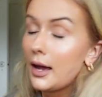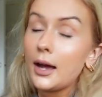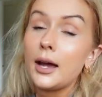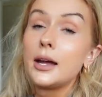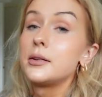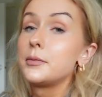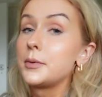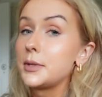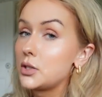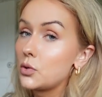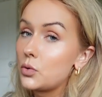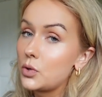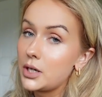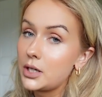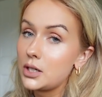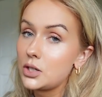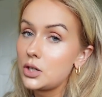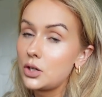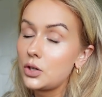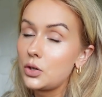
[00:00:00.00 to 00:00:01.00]
And been
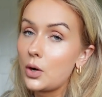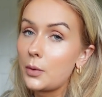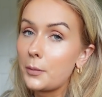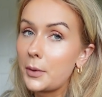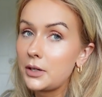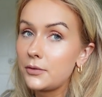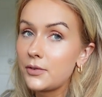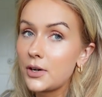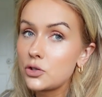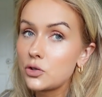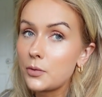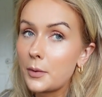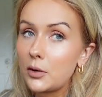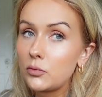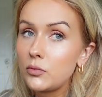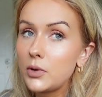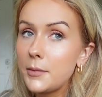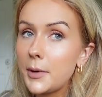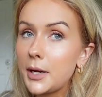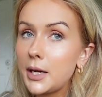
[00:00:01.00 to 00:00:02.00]
talking to a manufacturer about
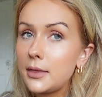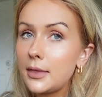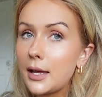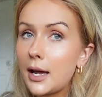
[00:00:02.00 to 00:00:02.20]
remaking